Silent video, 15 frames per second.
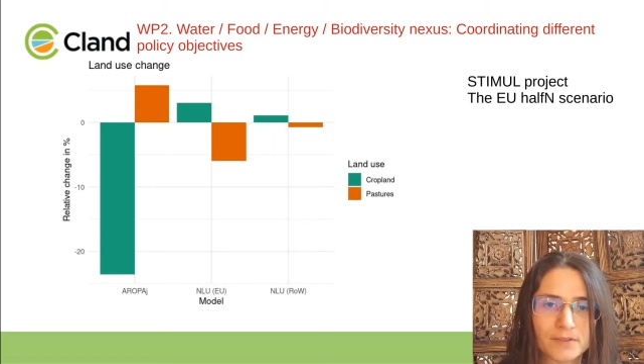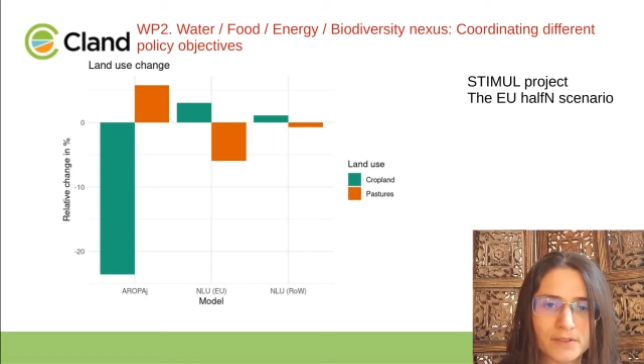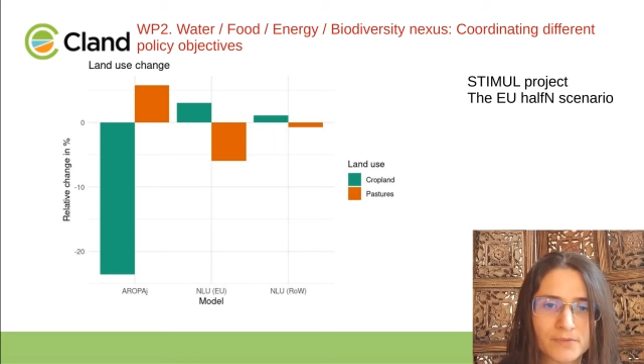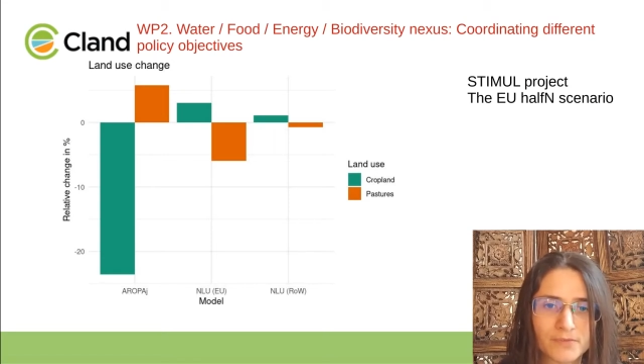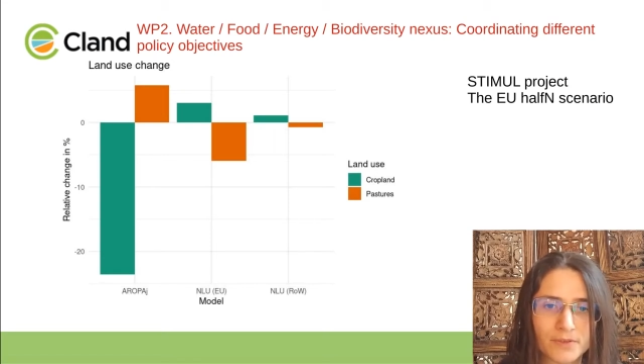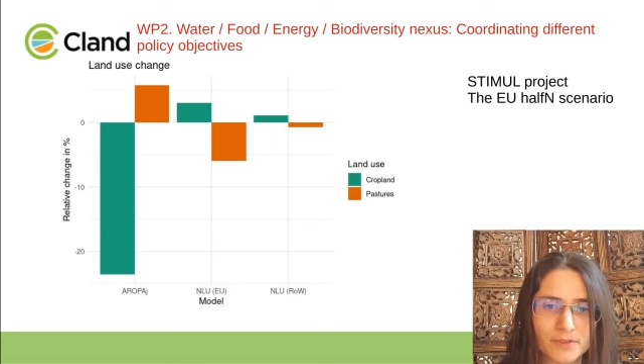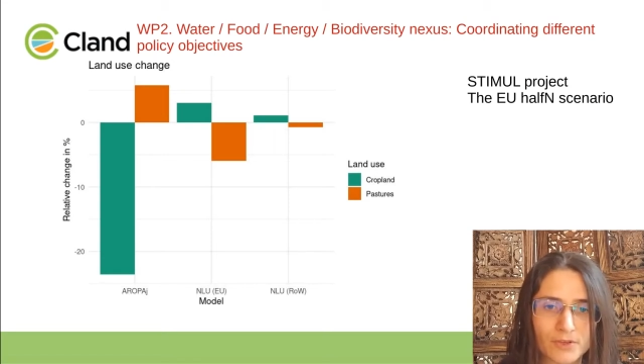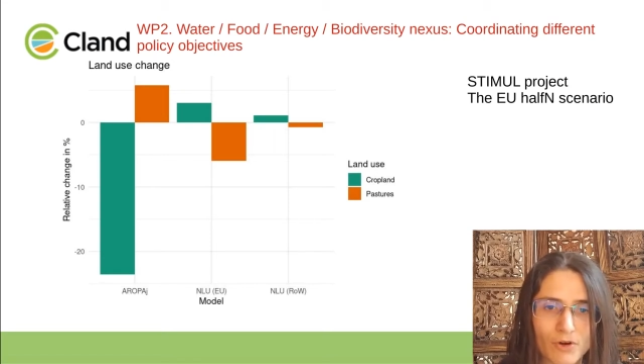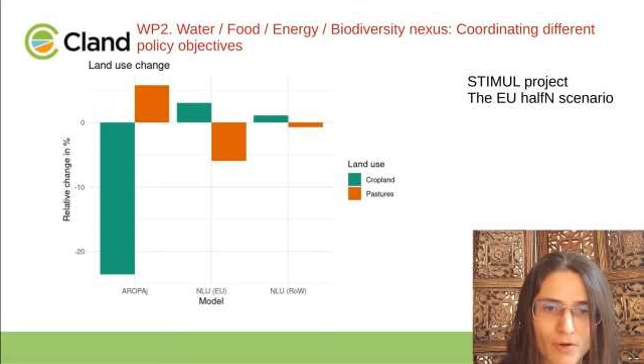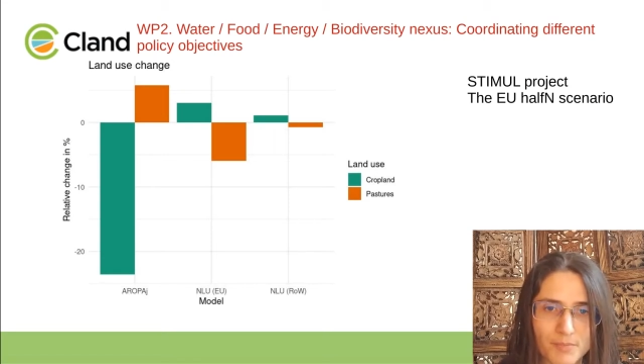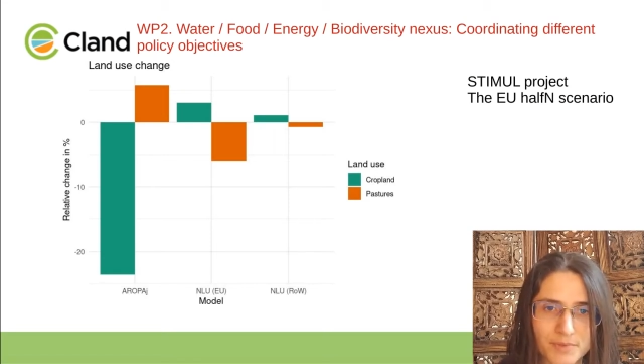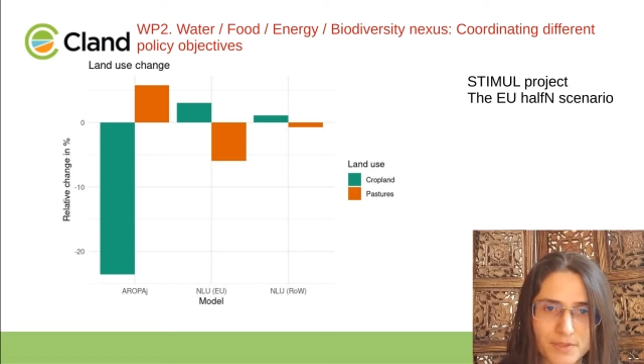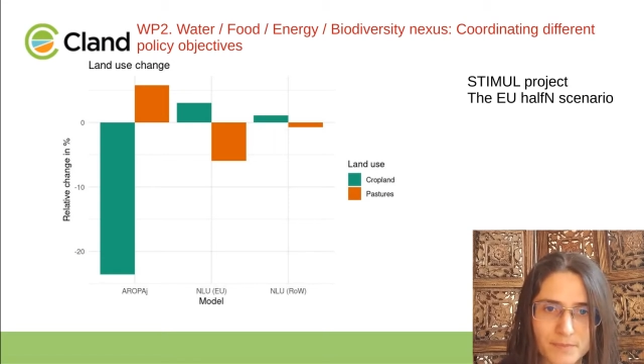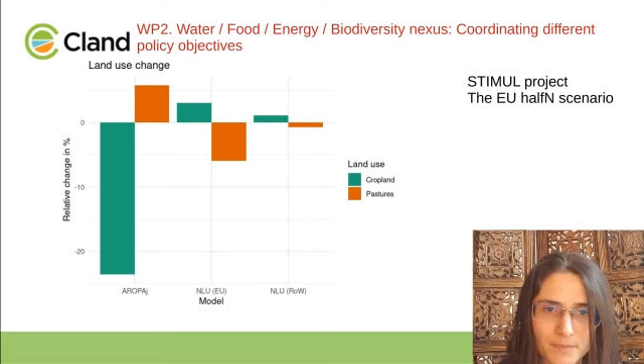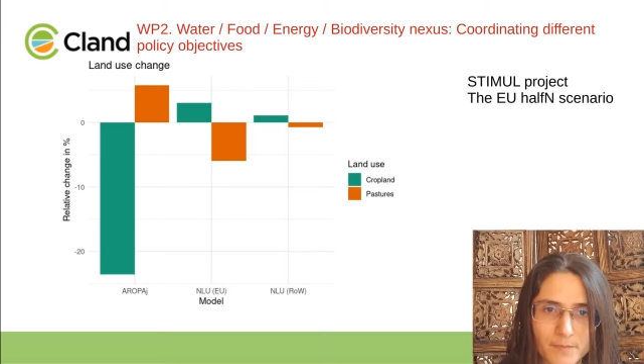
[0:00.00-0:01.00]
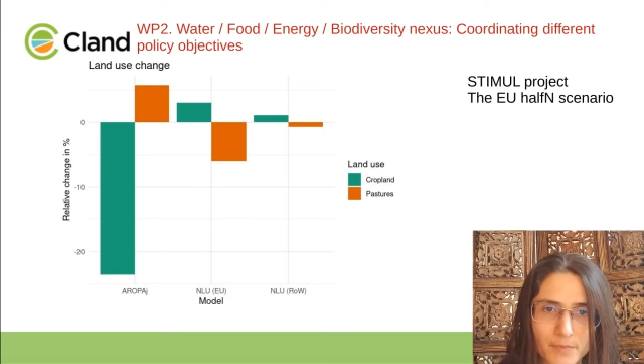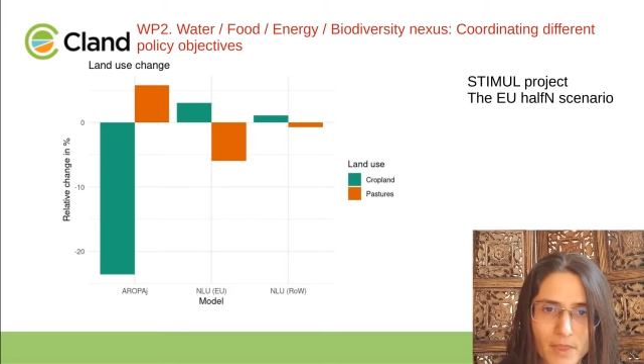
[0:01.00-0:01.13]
different crops.